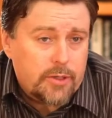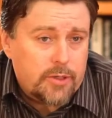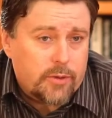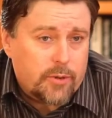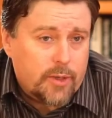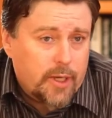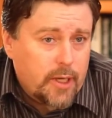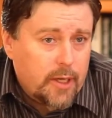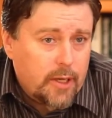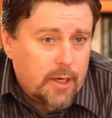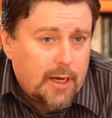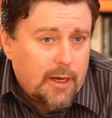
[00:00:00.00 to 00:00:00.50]
So
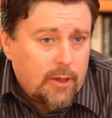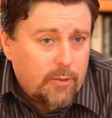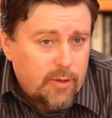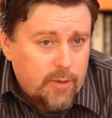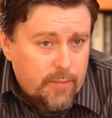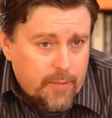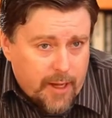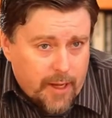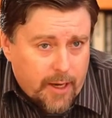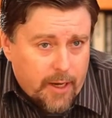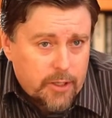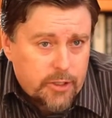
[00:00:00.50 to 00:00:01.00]
he and I will
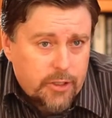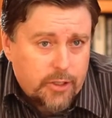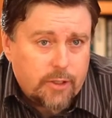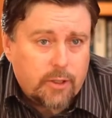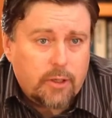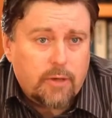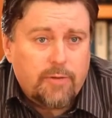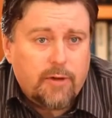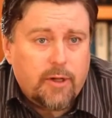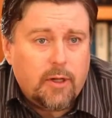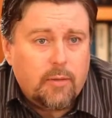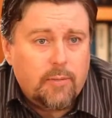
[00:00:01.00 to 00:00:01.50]
be managing
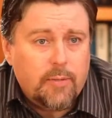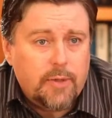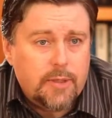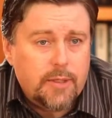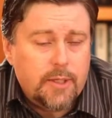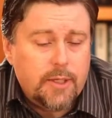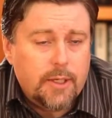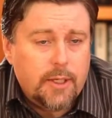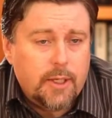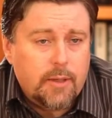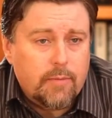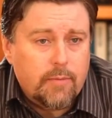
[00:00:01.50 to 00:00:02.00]
the development
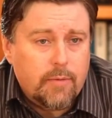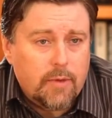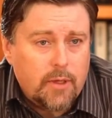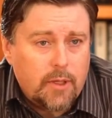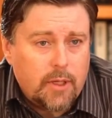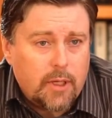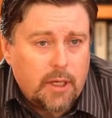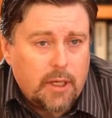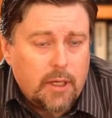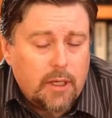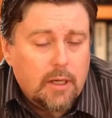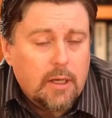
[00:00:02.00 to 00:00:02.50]
team,
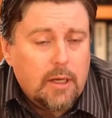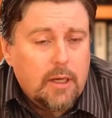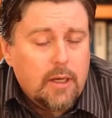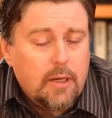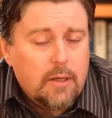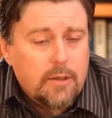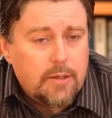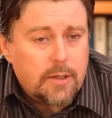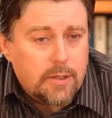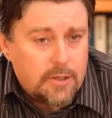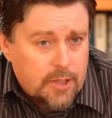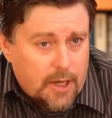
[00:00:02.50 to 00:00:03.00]
the
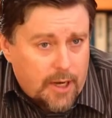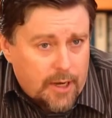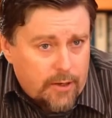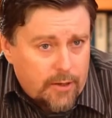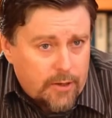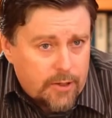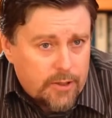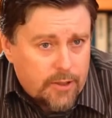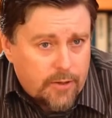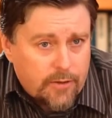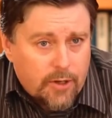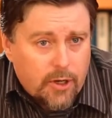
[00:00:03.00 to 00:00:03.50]

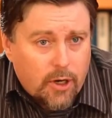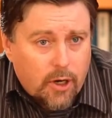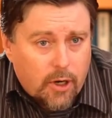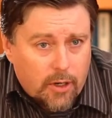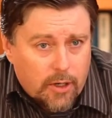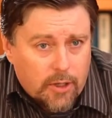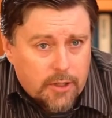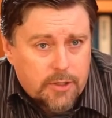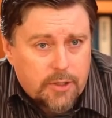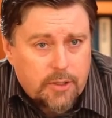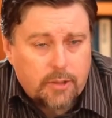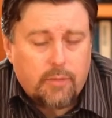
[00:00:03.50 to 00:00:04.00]
designers and the
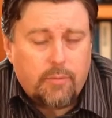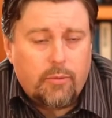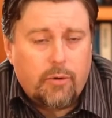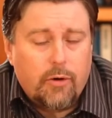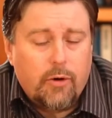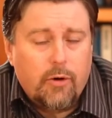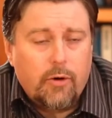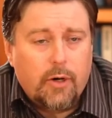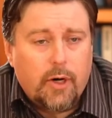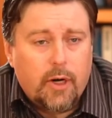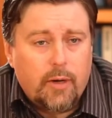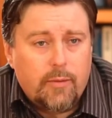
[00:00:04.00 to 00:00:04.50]
artists and the
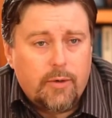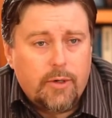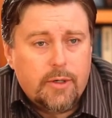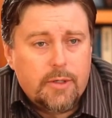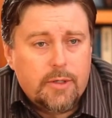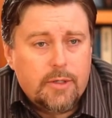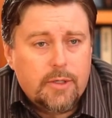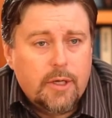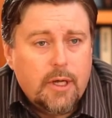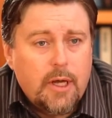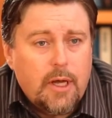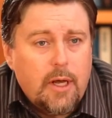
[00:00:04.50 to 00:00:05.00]

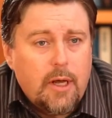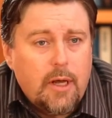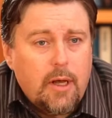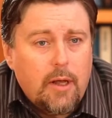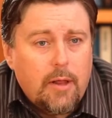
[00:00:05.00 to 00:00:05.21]
programmers.